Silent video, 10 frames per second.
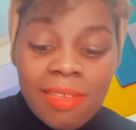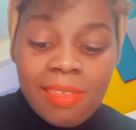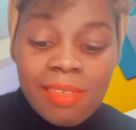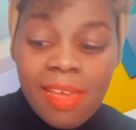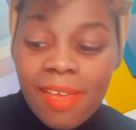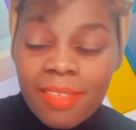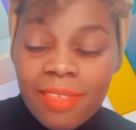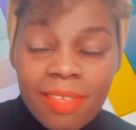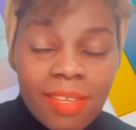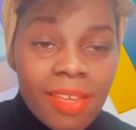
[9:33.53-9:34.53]
Yeah,
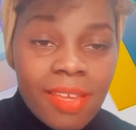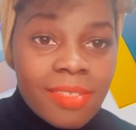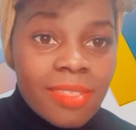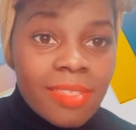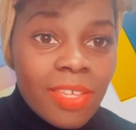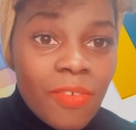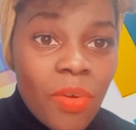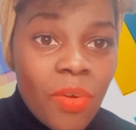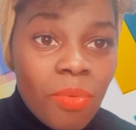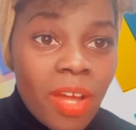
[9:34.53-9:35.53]
guys, thank you
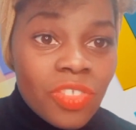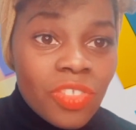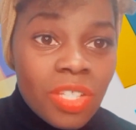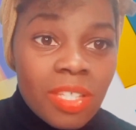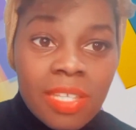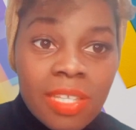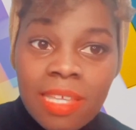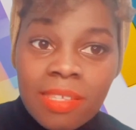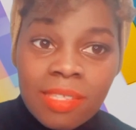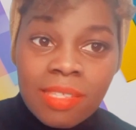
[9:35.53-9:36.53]
for watching.
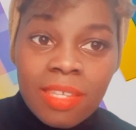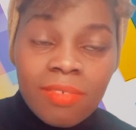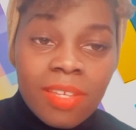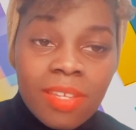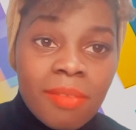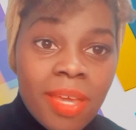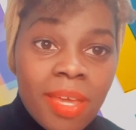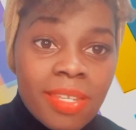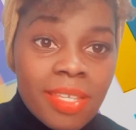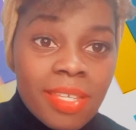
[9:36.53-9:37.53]
See you in
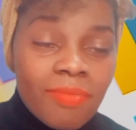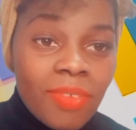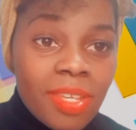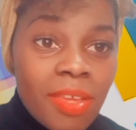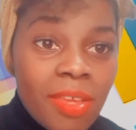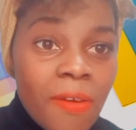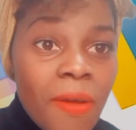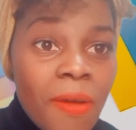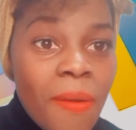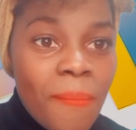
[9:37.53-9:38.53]
my next
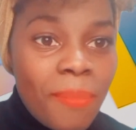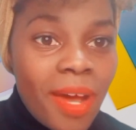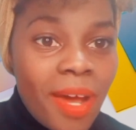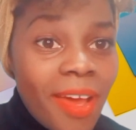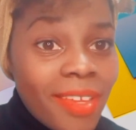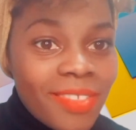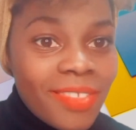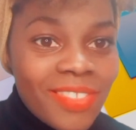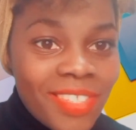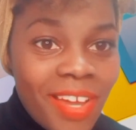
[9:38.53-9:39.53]
video. Bye.
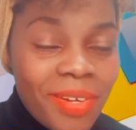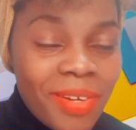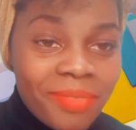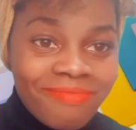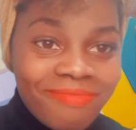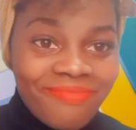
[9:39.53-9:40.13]
Ciao.